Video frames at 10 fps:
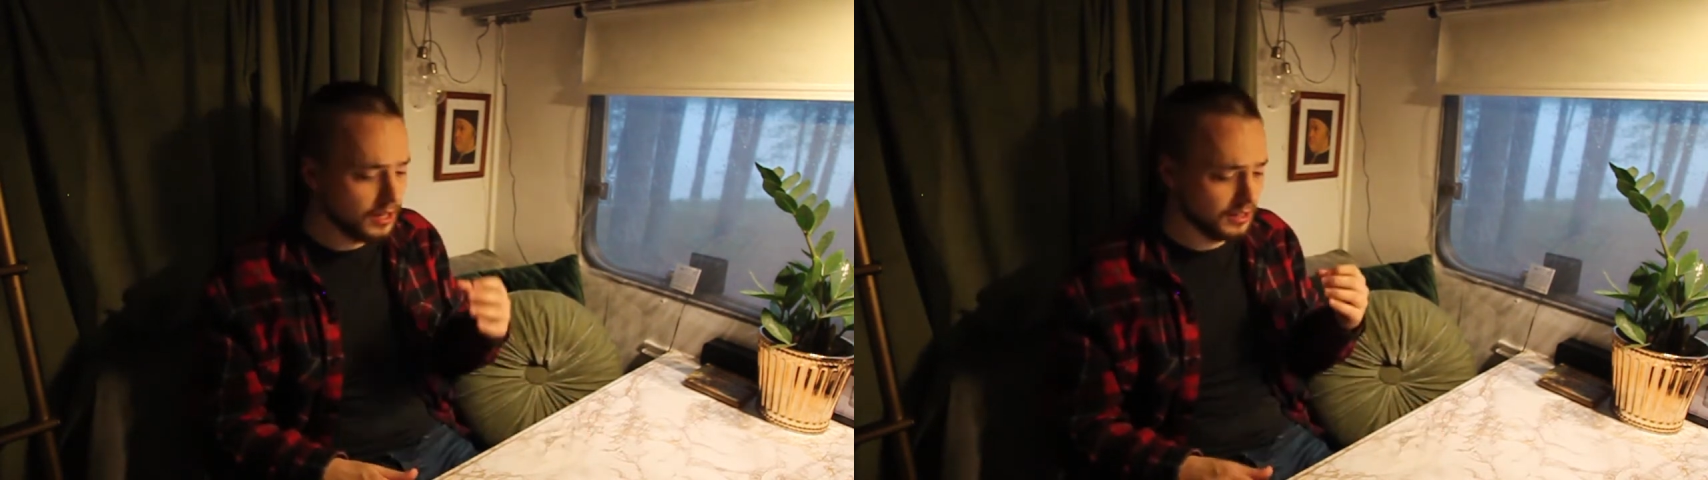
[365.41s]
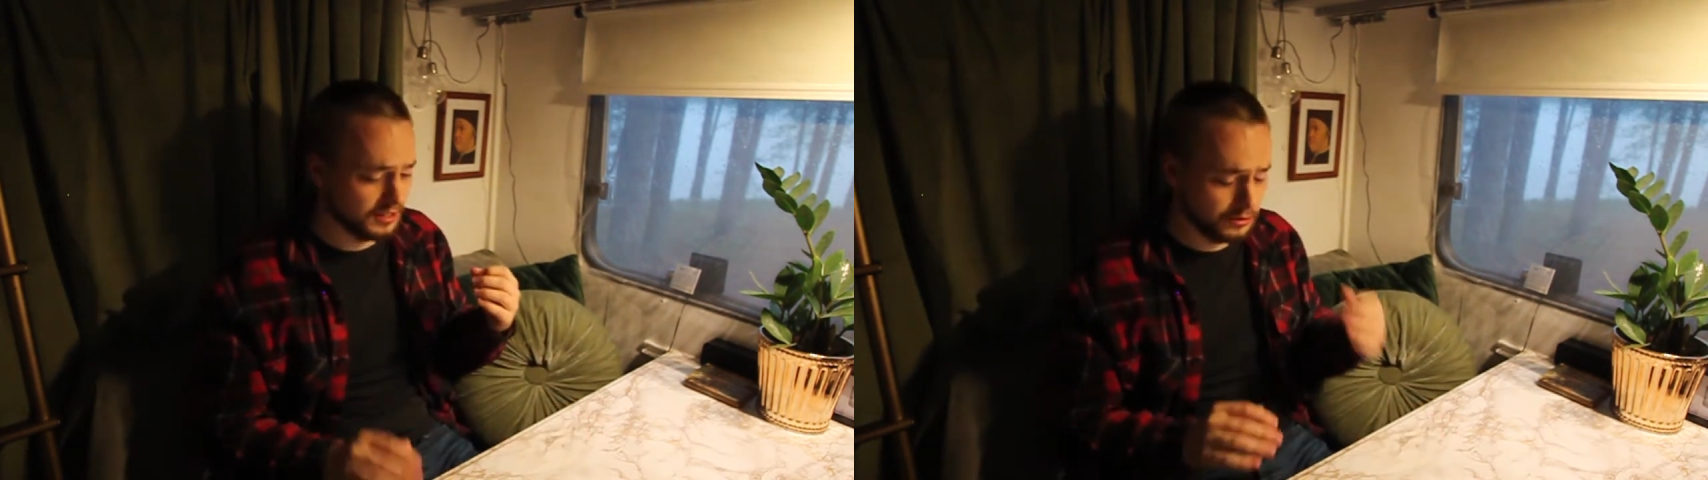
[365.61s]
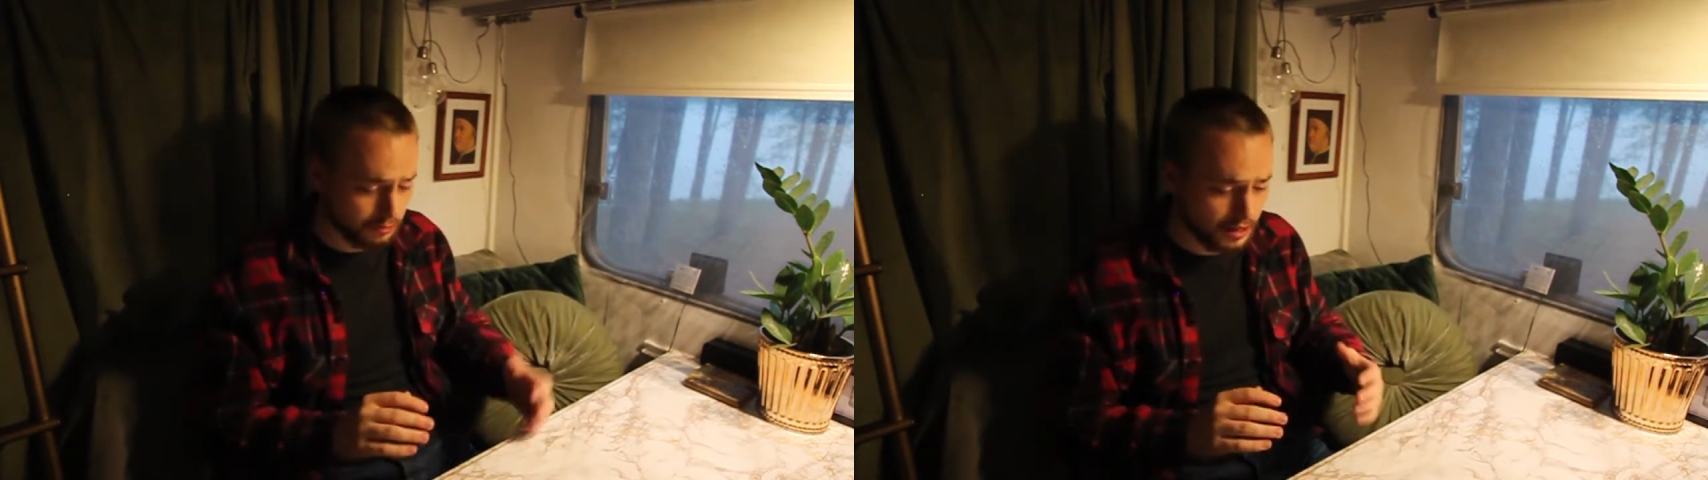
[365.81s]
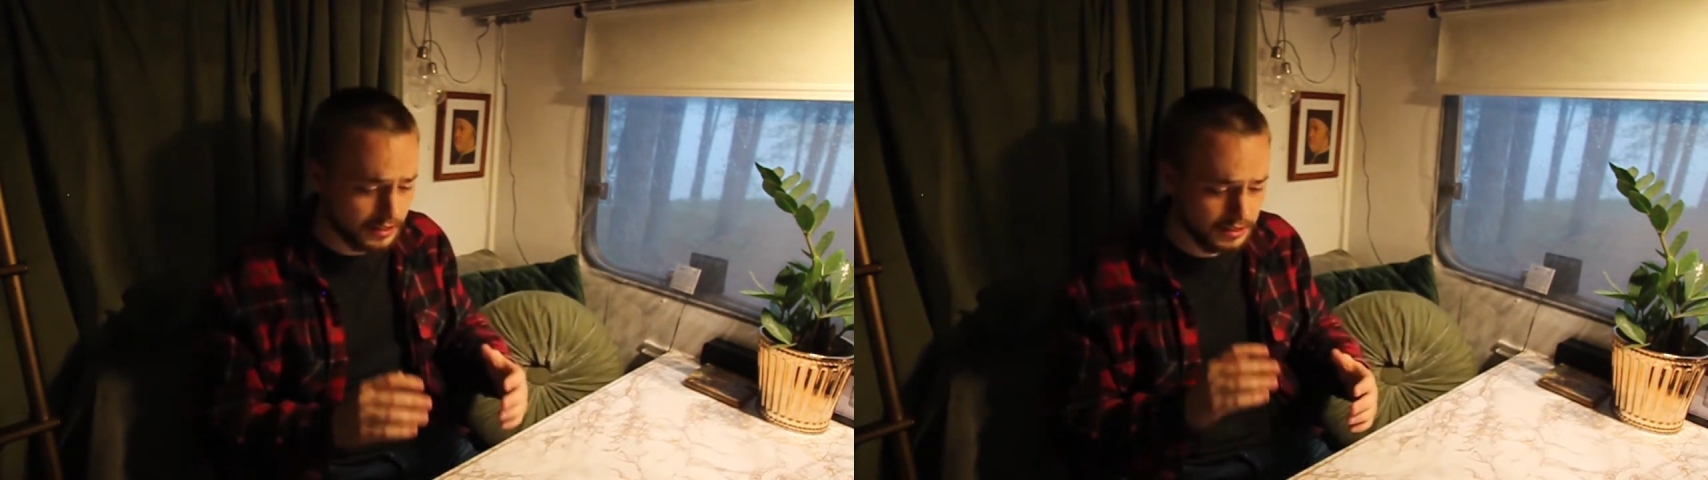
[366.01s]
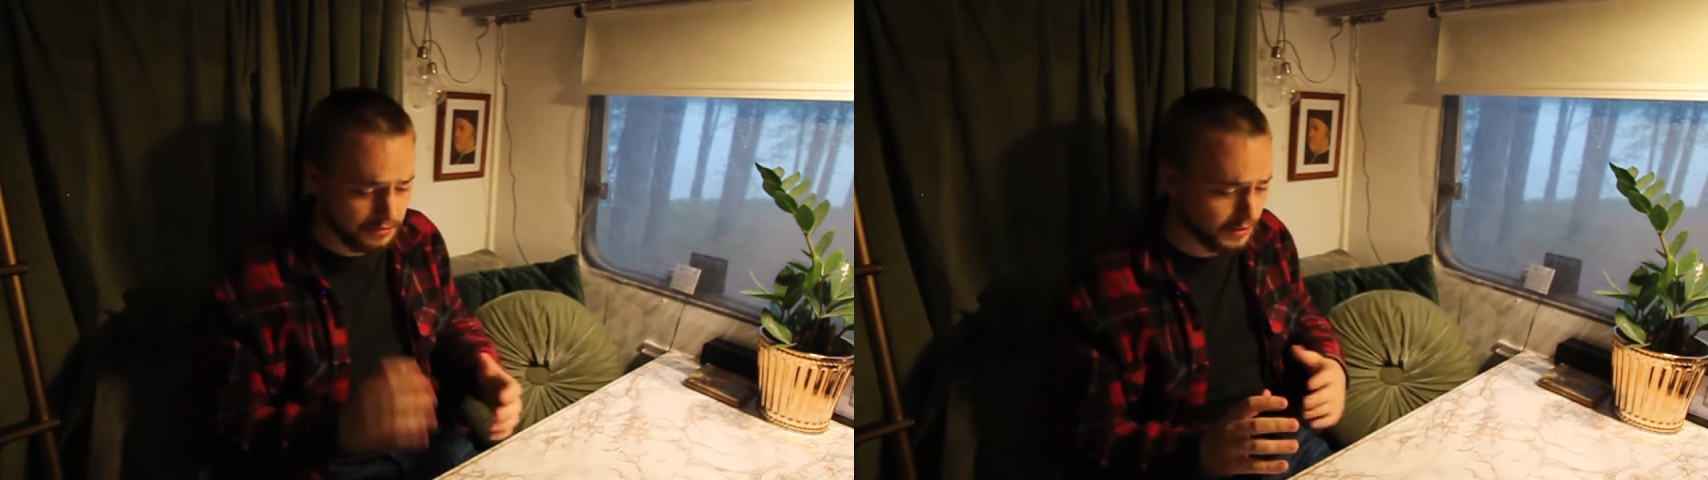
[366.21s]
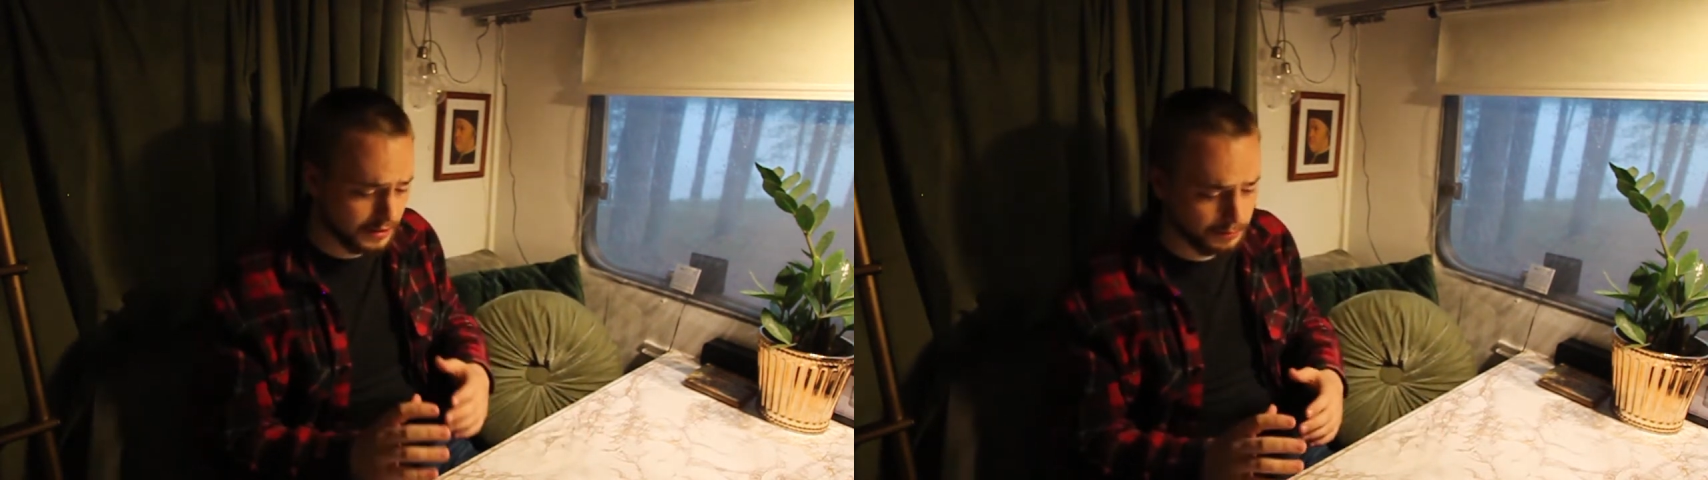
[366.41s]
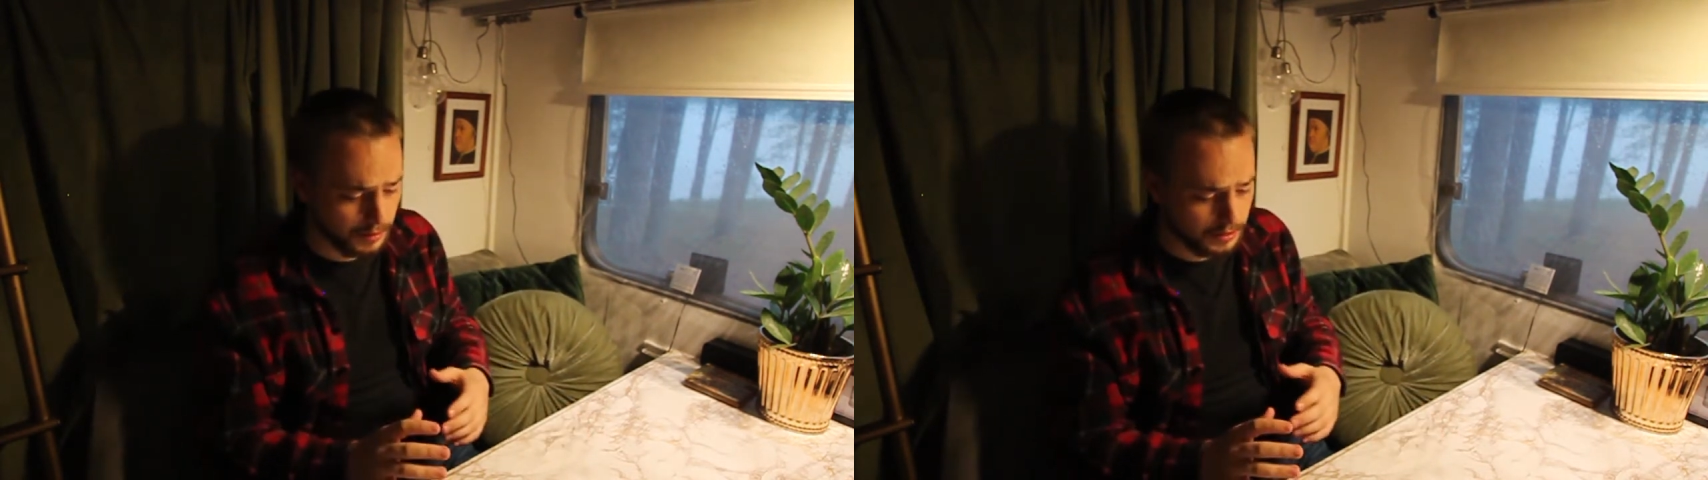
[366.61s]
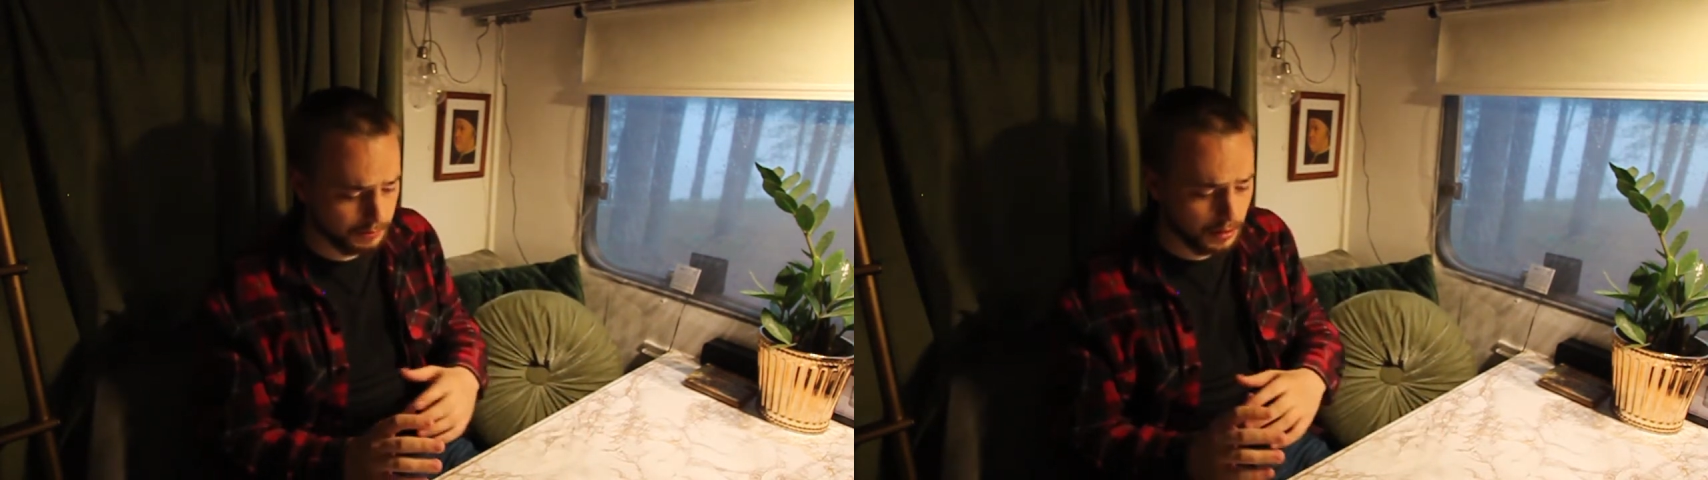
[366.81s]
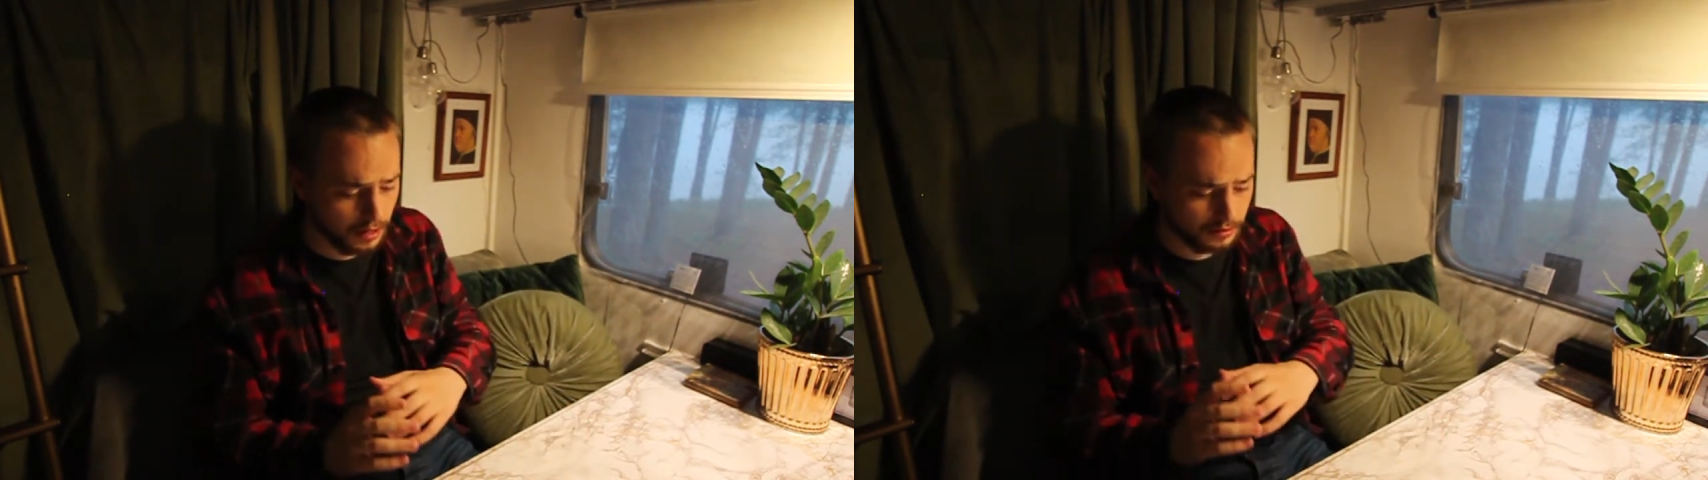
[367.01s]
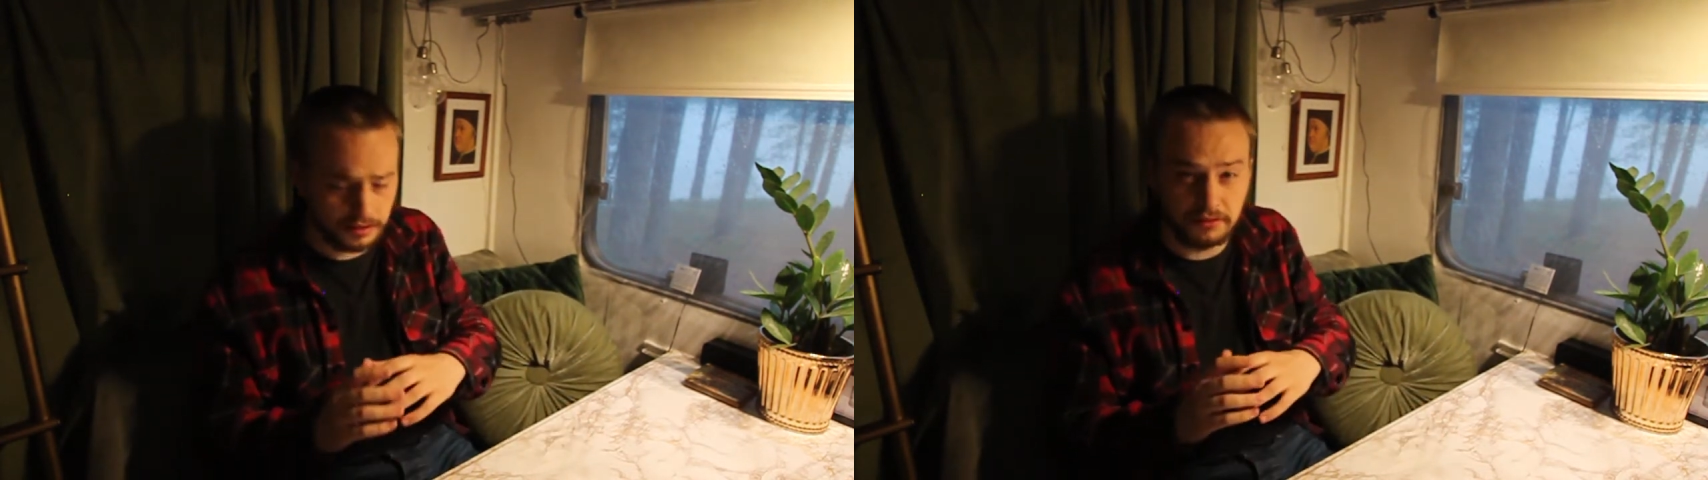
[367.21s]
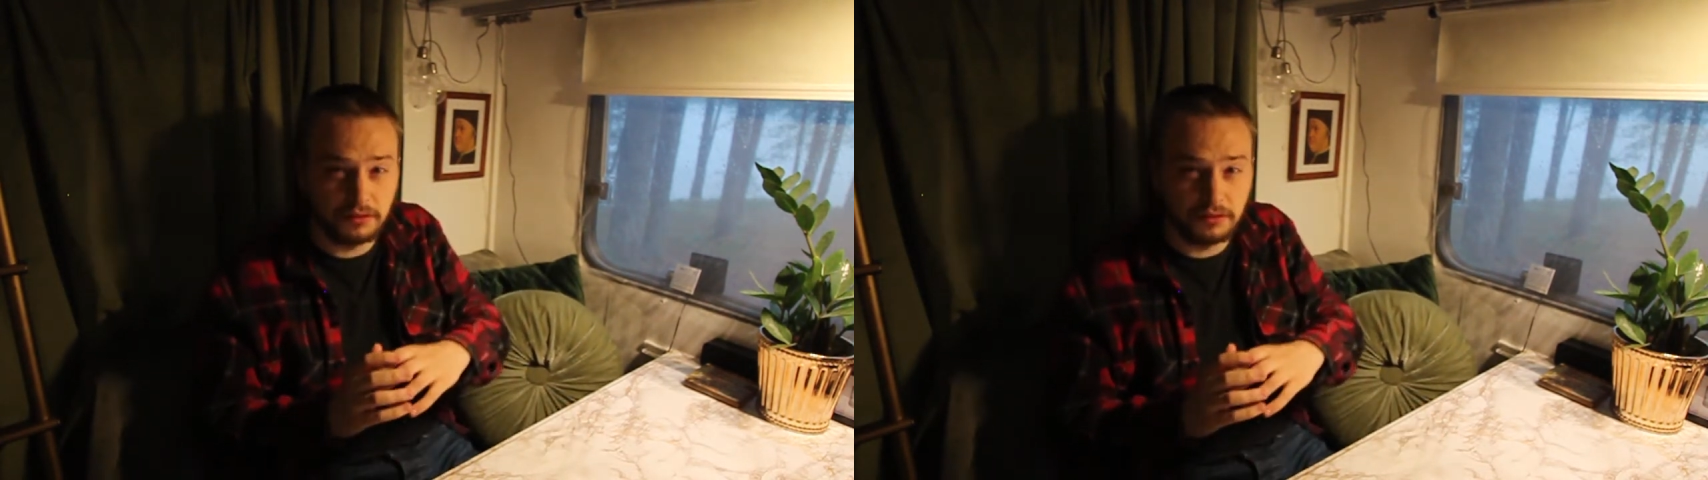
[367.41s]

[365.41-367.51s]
This crazy fast-paced party